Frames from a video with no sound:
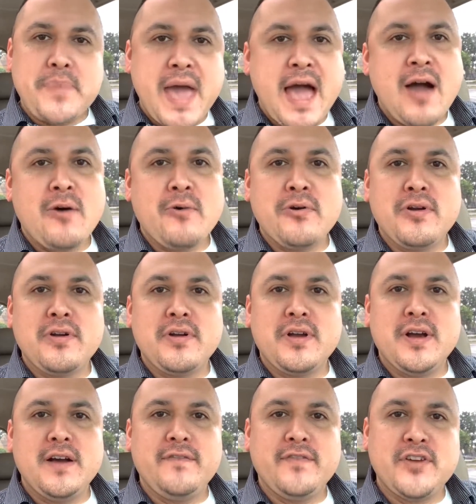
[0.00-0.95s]

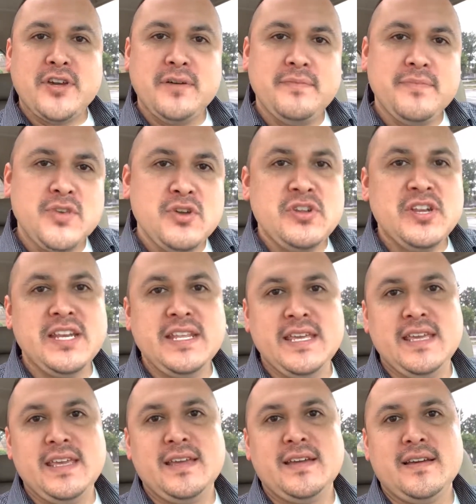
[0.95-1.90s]
power of
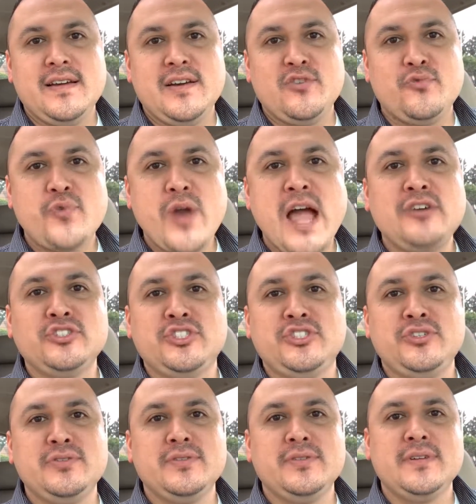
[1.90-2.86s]
community
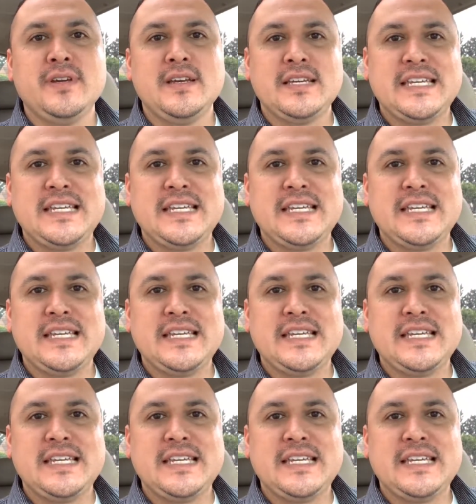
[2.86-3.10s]
around you